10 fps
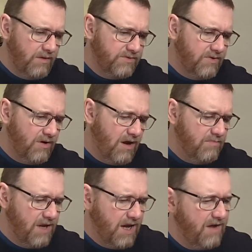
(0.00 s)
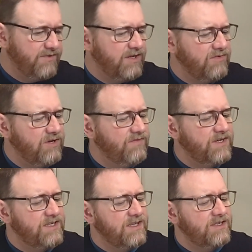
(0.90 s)
So I might have to
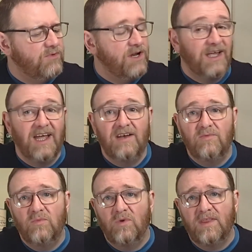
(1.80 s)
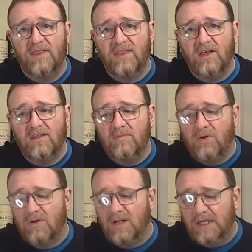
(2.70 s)
revisit this one again with the other
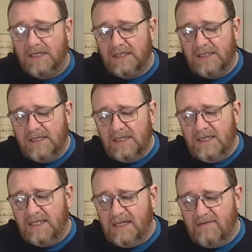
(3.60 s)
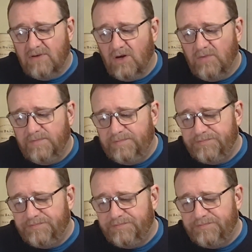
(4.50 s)
bottle that I've got.